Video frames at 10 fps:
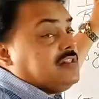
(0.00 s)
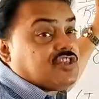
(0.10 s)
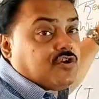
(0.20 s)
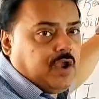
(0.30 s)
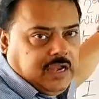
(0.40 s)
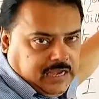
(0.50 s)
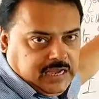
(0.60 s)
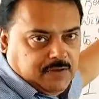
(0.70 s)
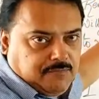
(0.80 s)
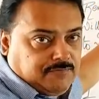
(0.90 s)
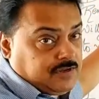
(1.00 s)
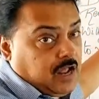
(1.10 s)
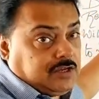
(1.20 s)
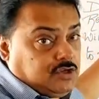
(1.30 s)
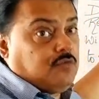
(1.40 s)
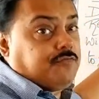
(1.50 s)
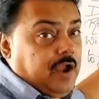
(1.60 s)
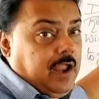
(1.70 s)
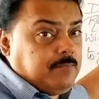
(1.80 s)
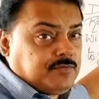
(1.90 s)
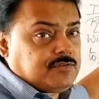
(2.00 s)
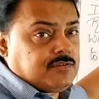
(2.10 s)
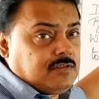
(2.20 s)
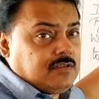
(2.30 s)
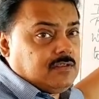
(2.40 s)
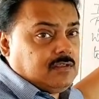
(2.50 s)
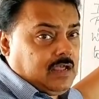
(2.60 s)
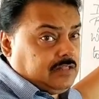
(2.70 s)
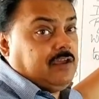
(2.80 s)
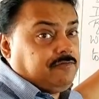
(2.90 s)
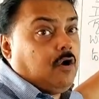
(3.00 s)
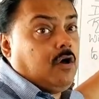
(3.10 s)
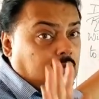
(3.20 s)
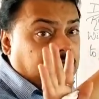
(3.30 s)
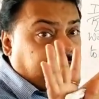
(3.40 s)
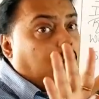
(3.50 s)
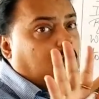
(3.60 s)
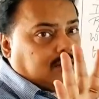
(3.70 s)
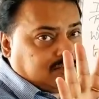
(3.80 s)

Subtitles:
3. We've done 2 frames and therefore 4